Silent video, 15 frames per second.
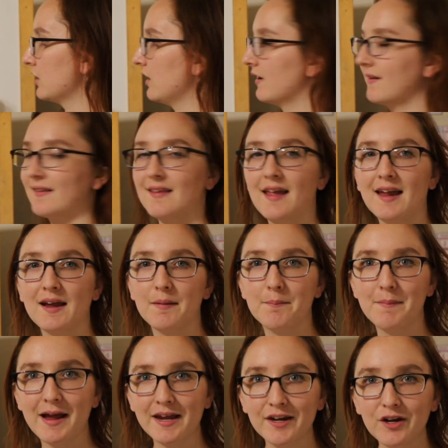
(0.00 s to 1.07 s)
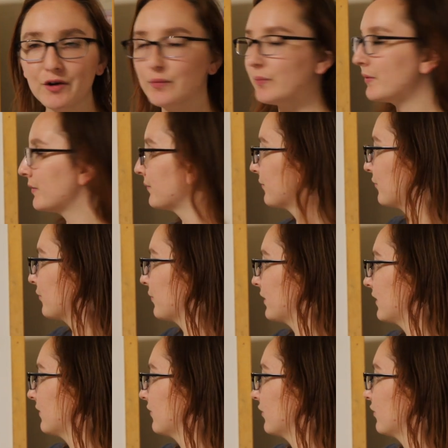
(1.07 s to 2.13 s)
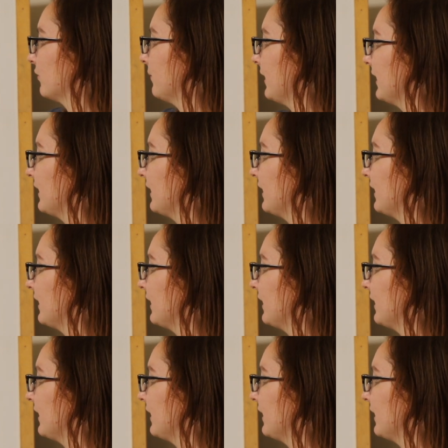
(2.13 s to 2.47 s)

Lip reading: looks like my cube. So I'm going to circle my